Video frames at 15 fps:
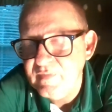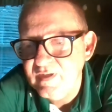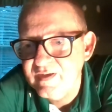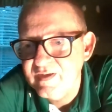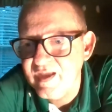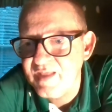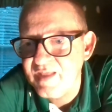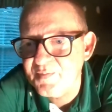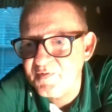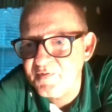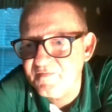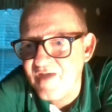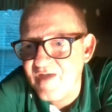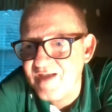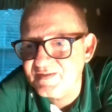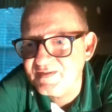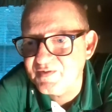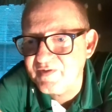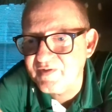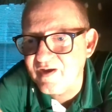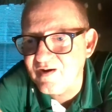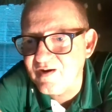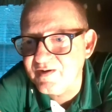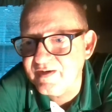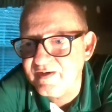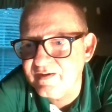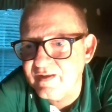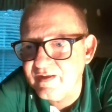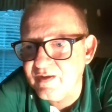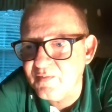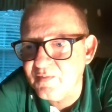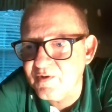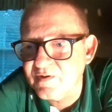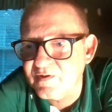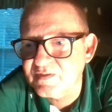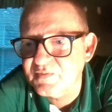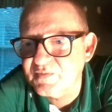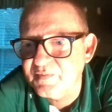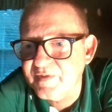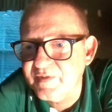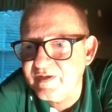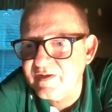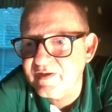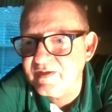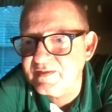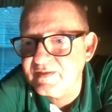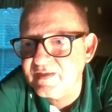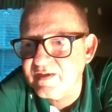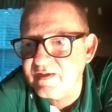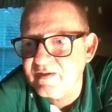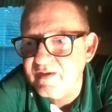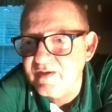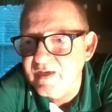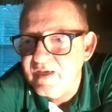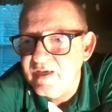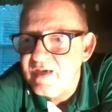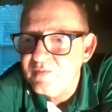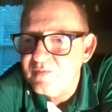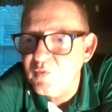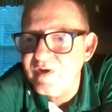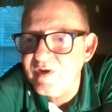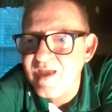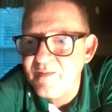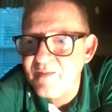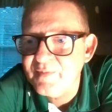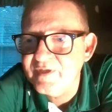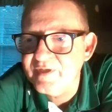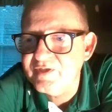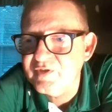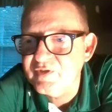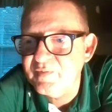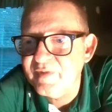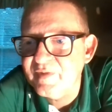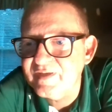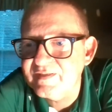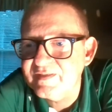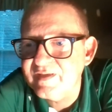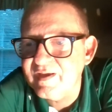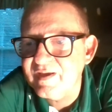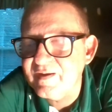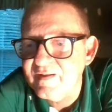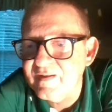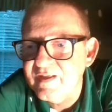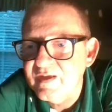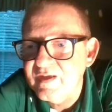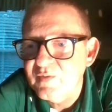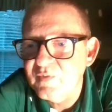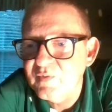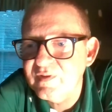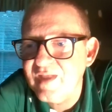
yeah. The Proviso Yard in Elmhurst would be is a one I haven't been to, but would